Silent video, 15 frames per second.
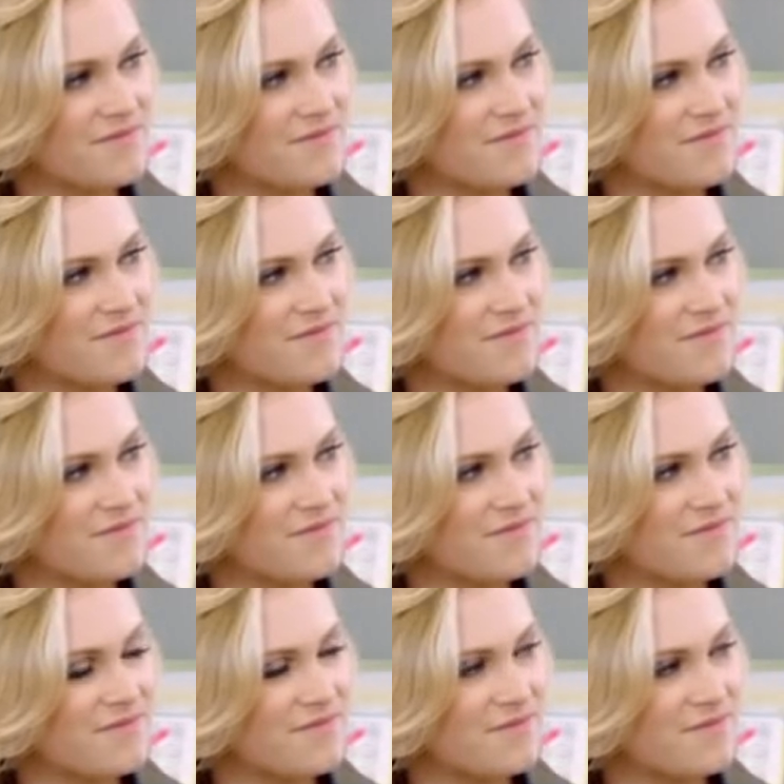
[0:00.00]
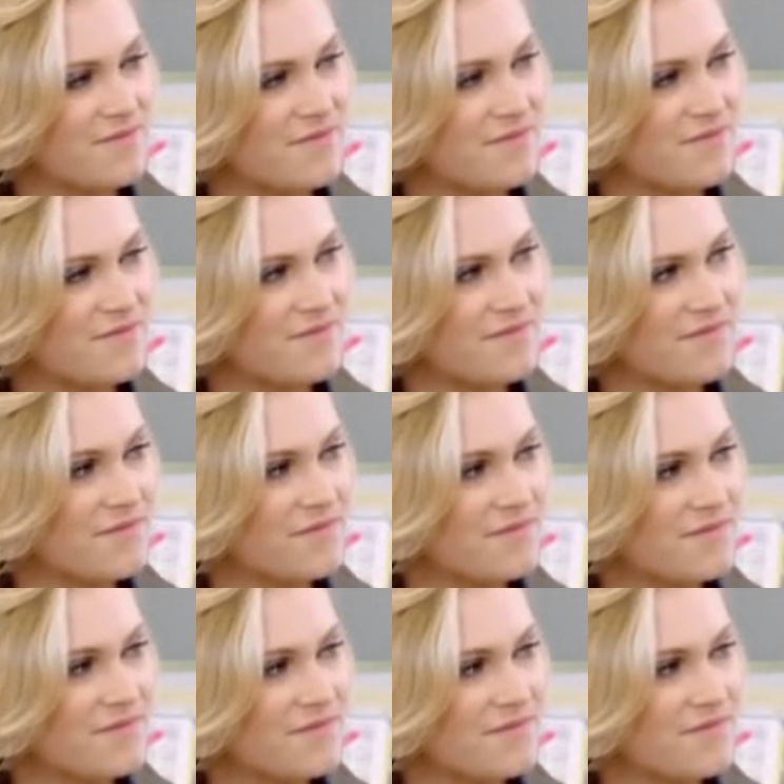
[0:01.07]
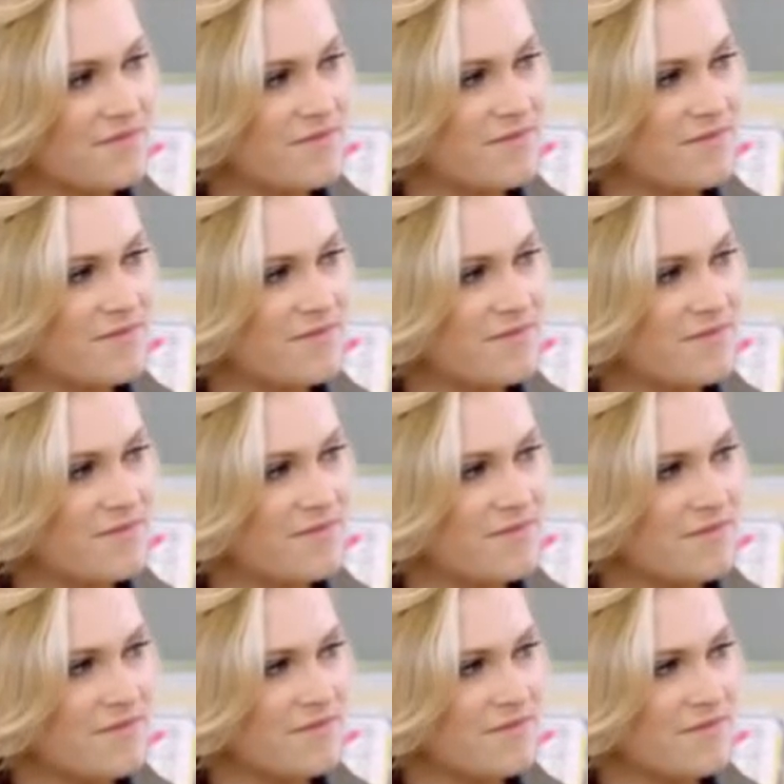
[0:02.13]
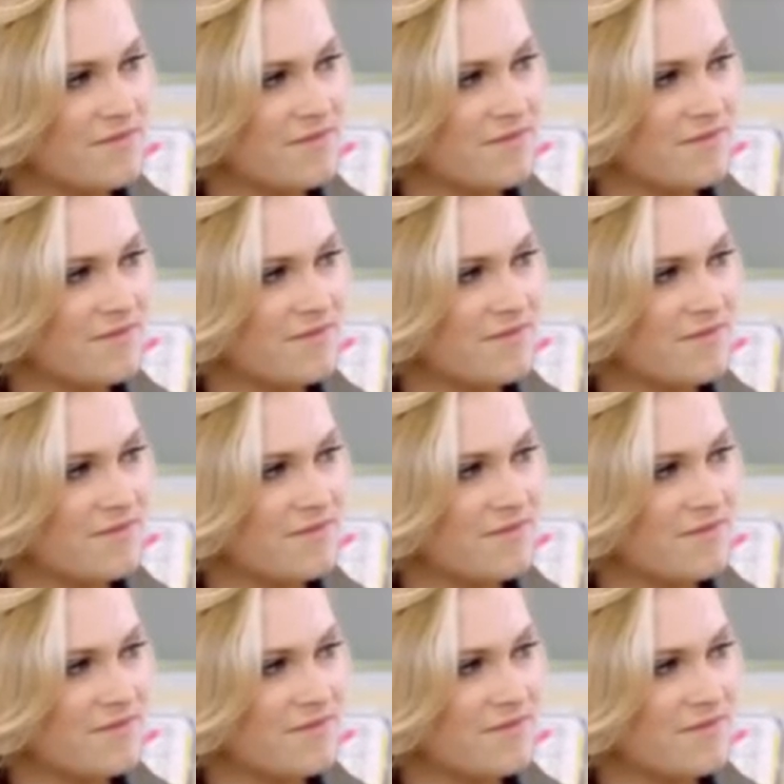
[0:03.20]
(silent)